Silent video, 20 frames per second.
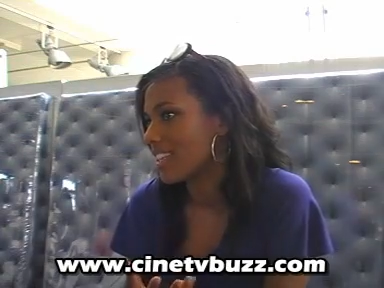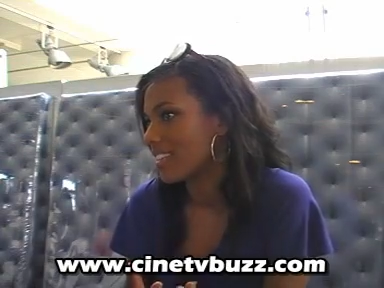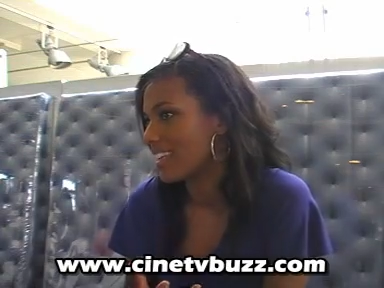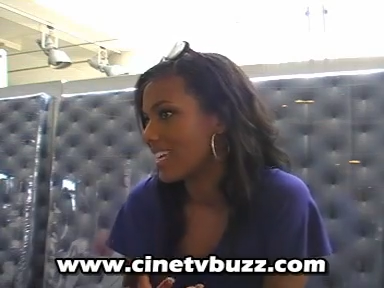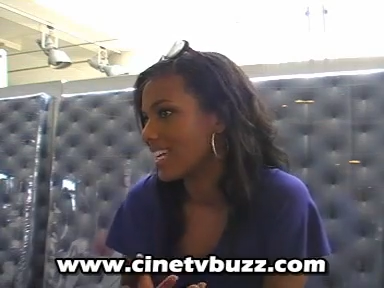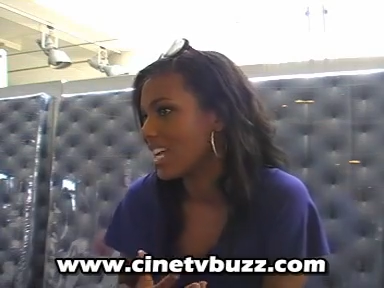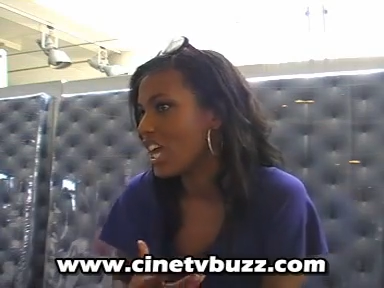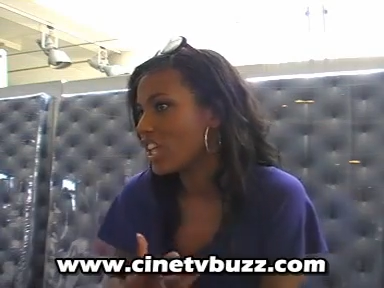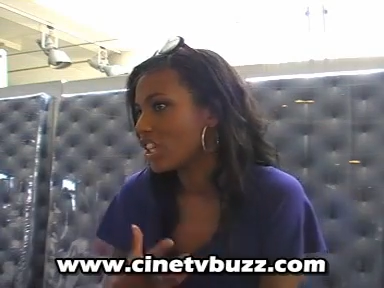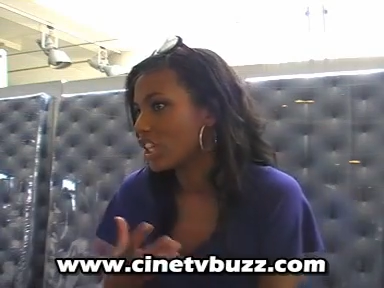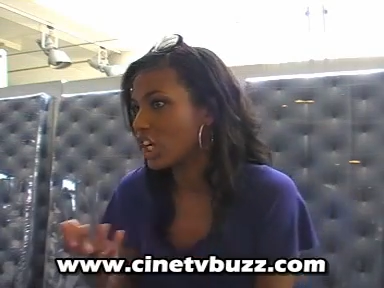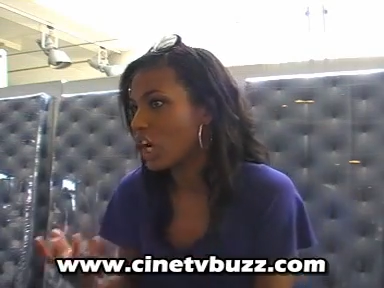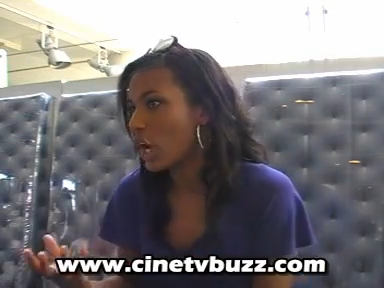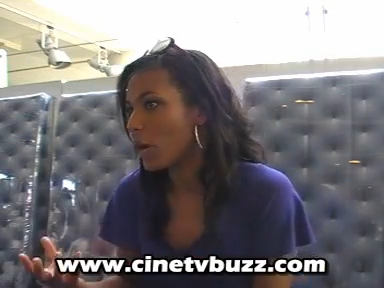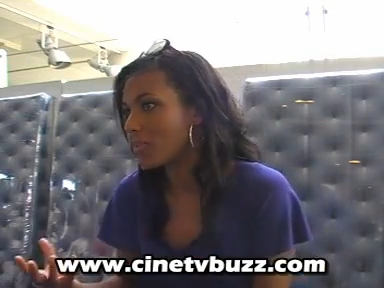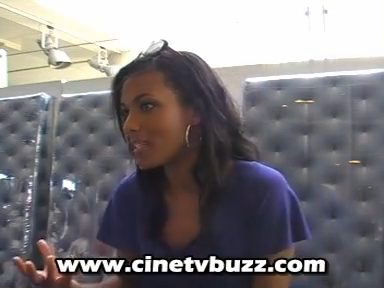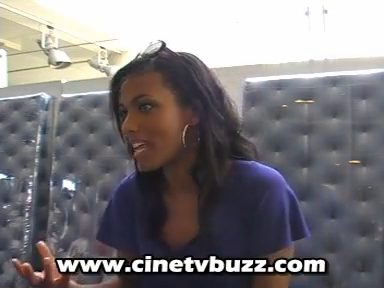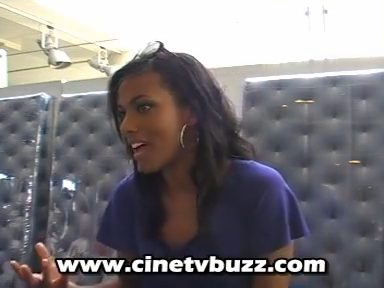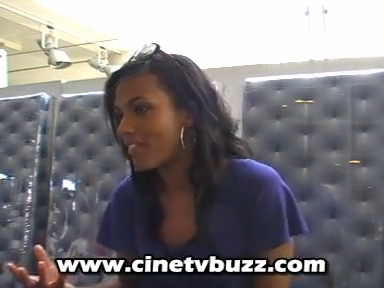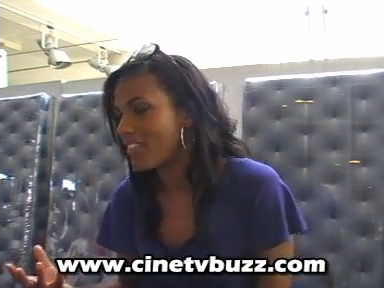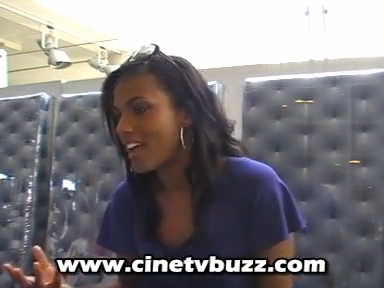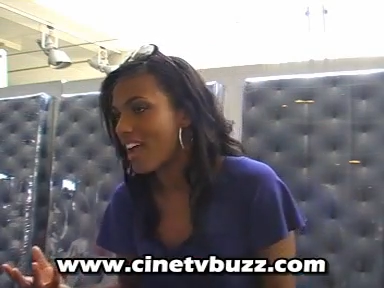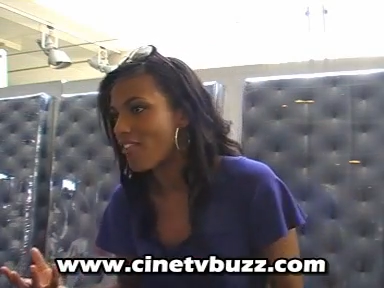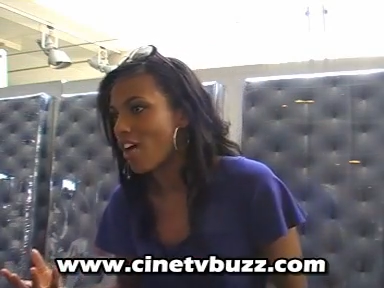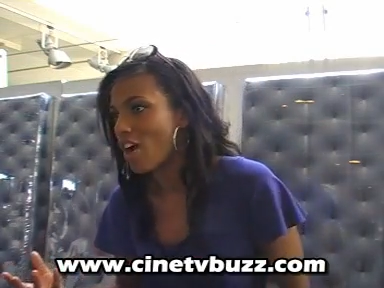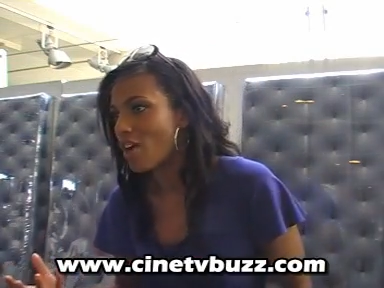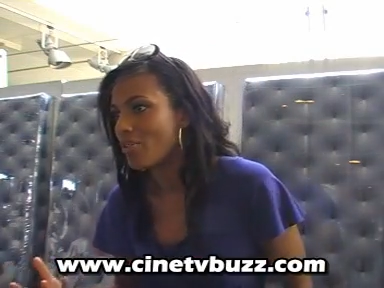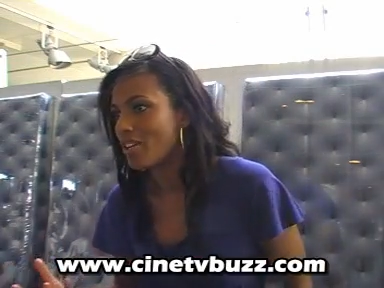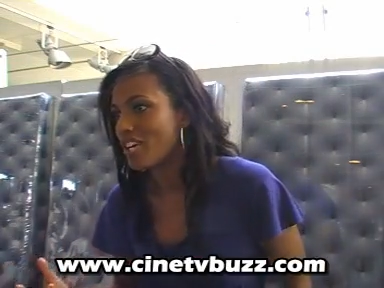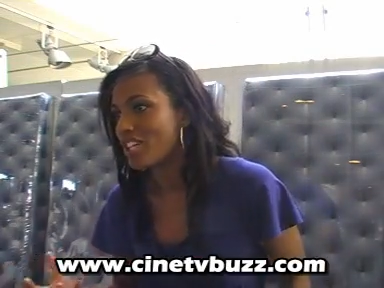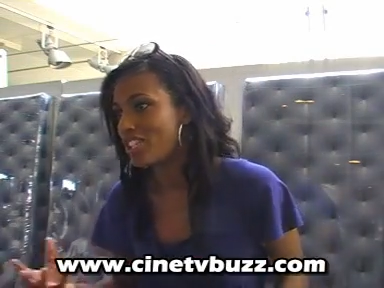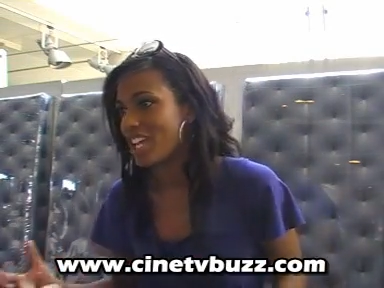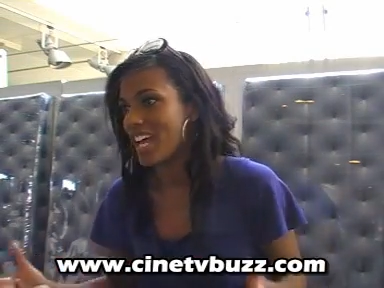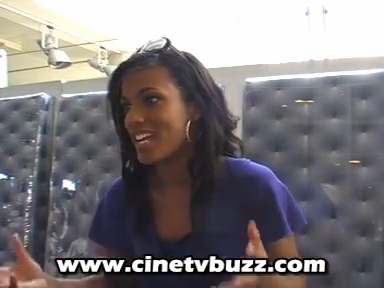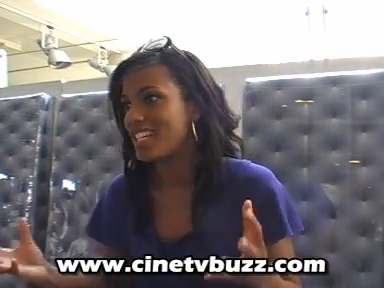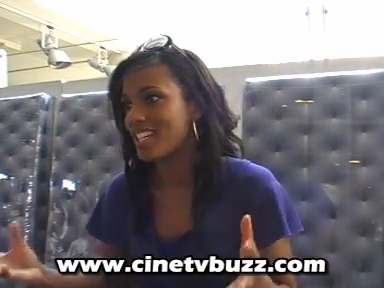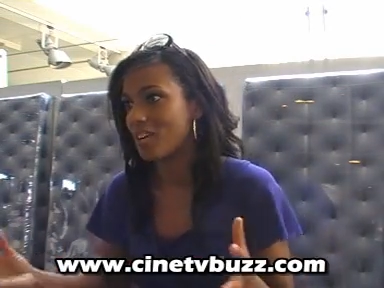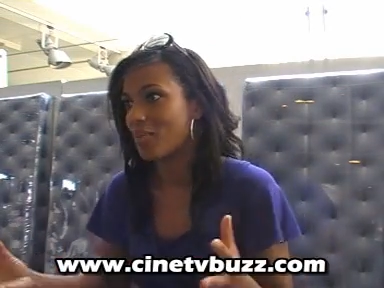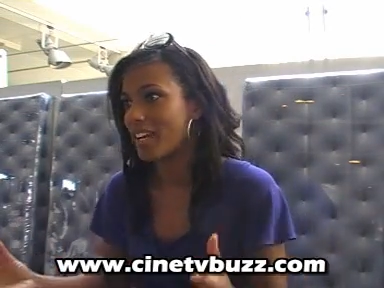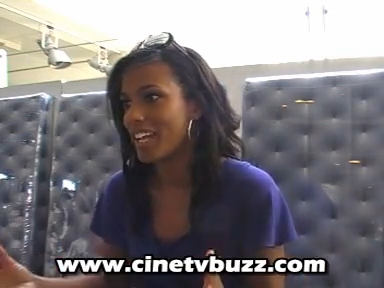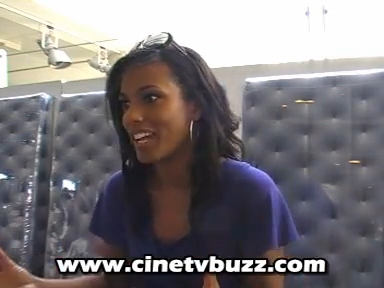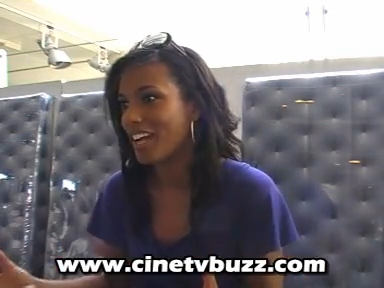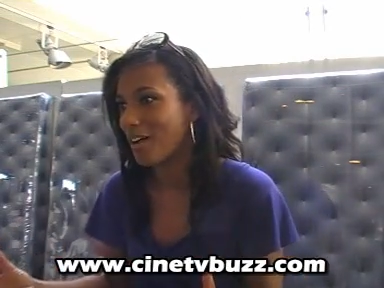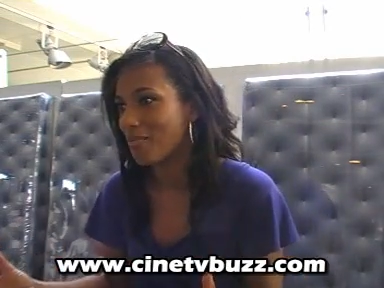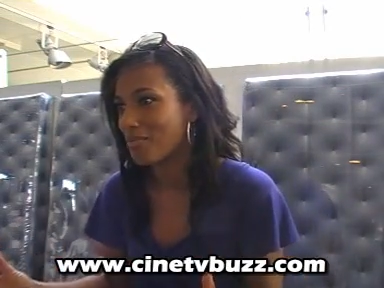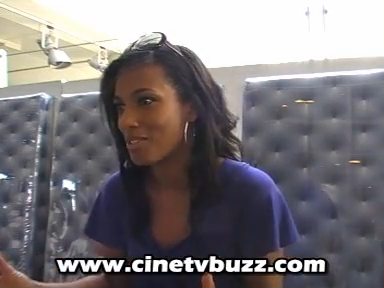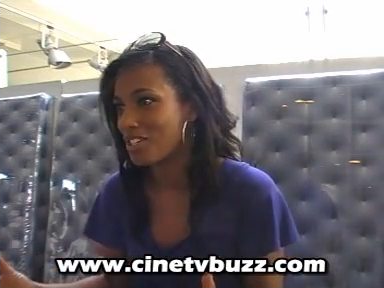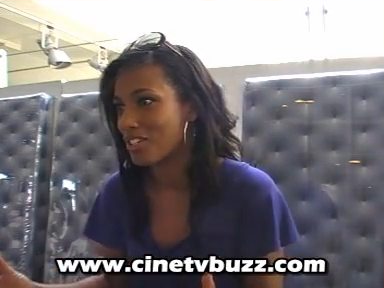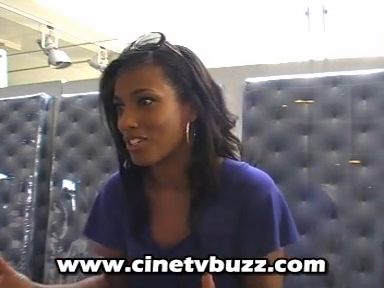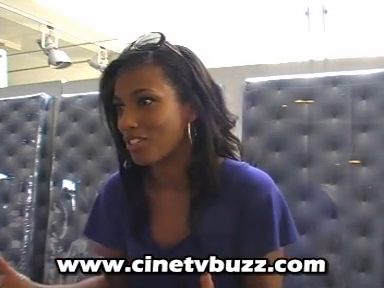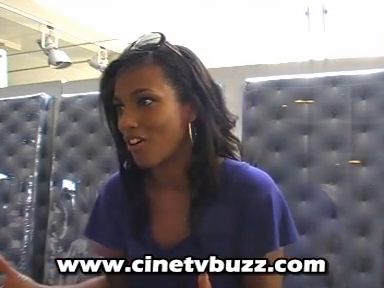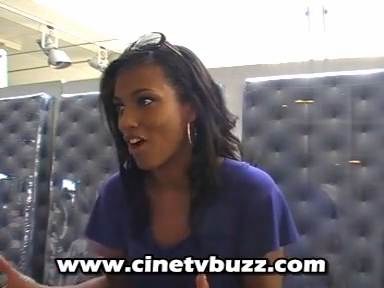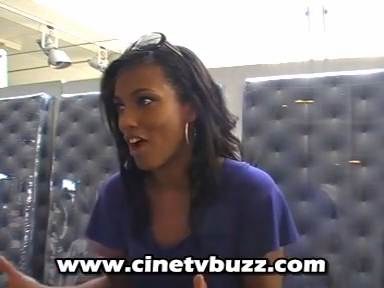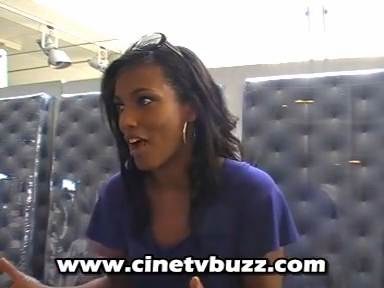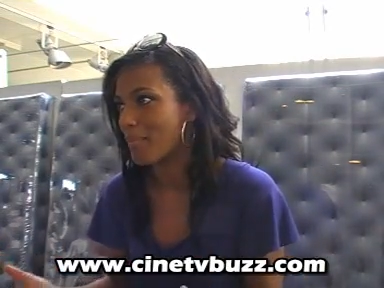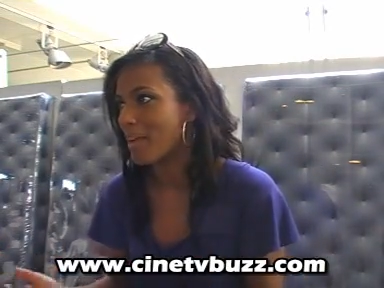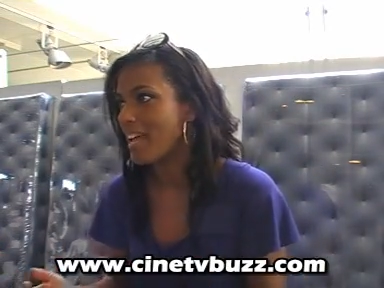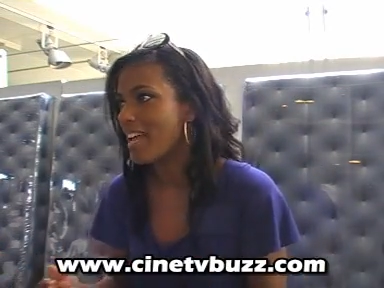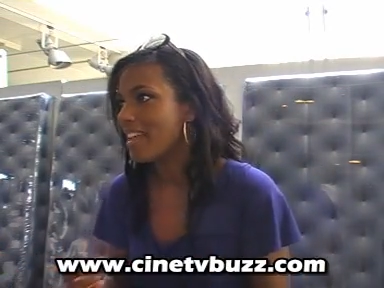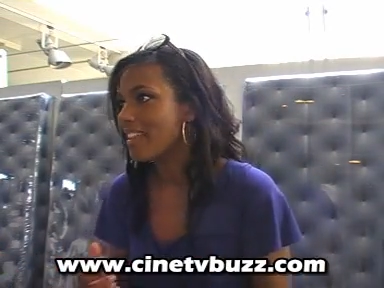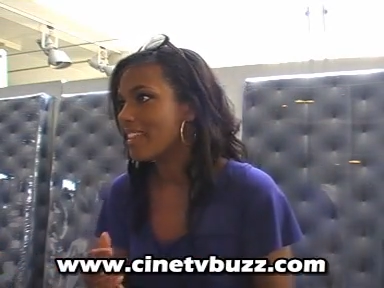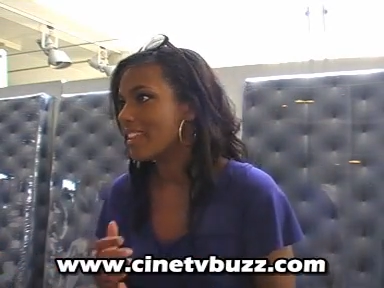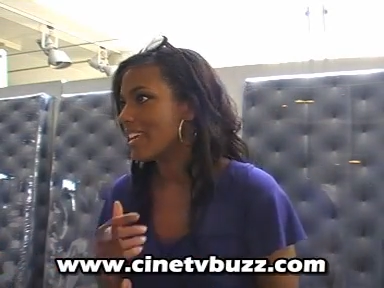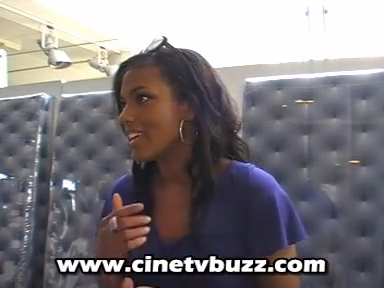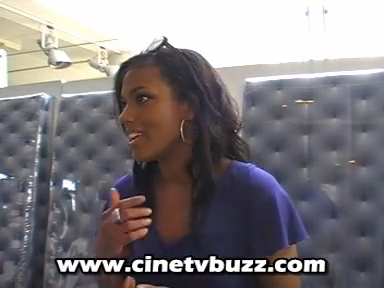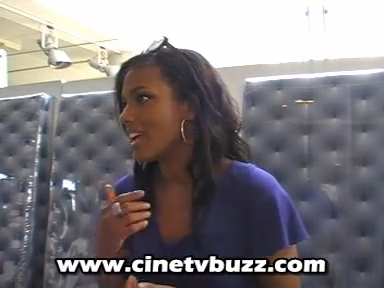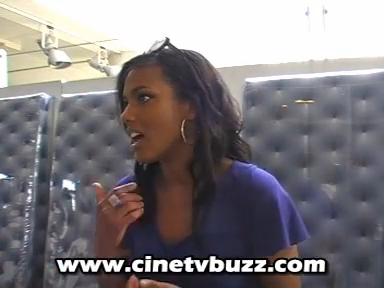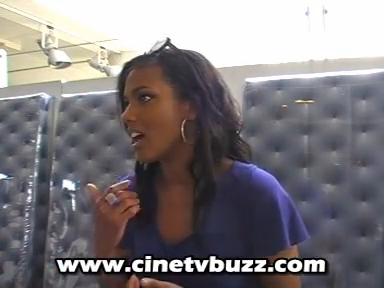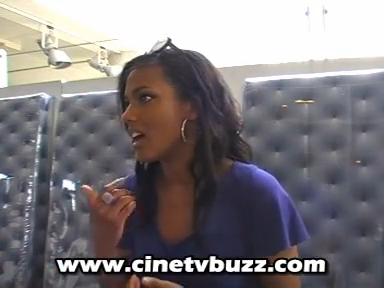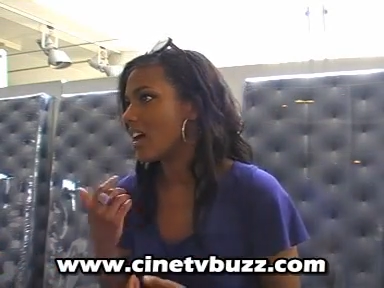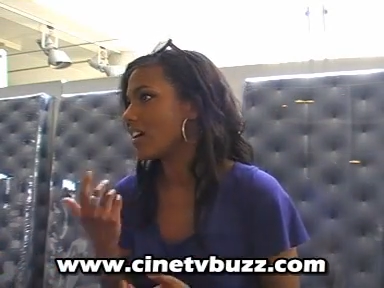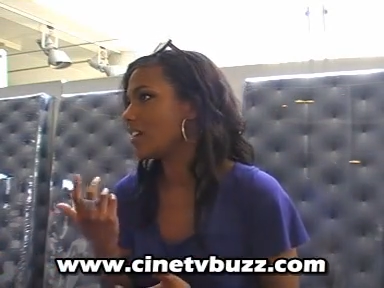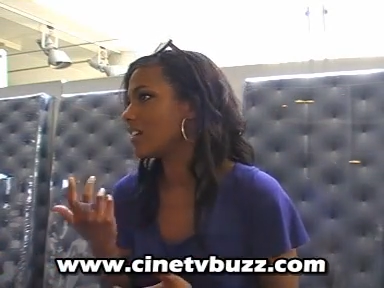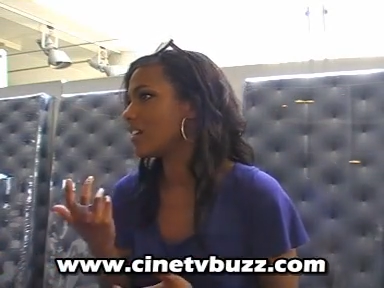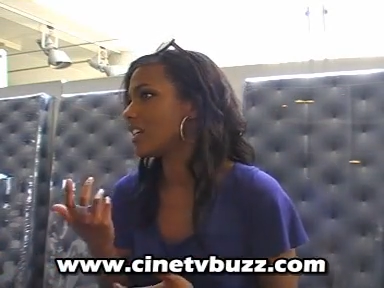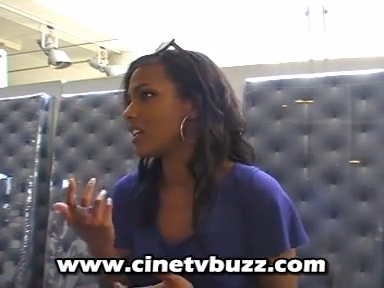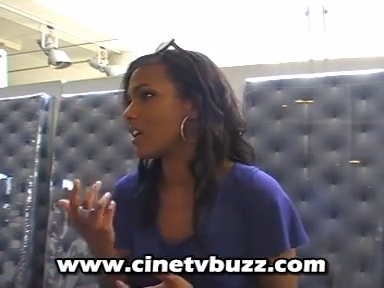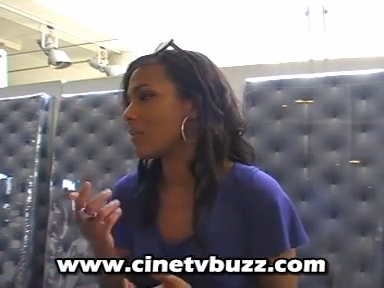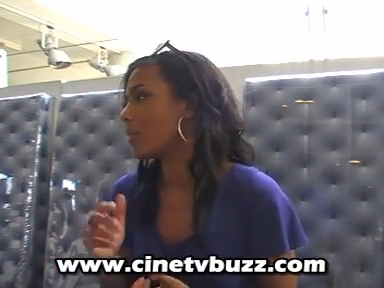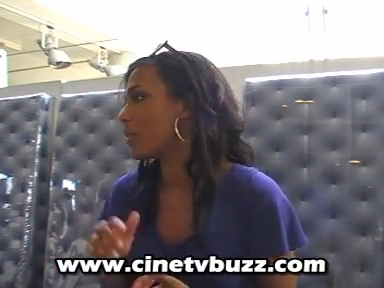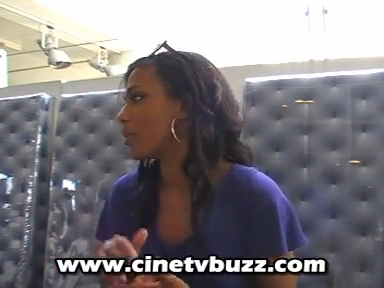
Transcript: I think the cops have their own agenda when it comes to crime. Bill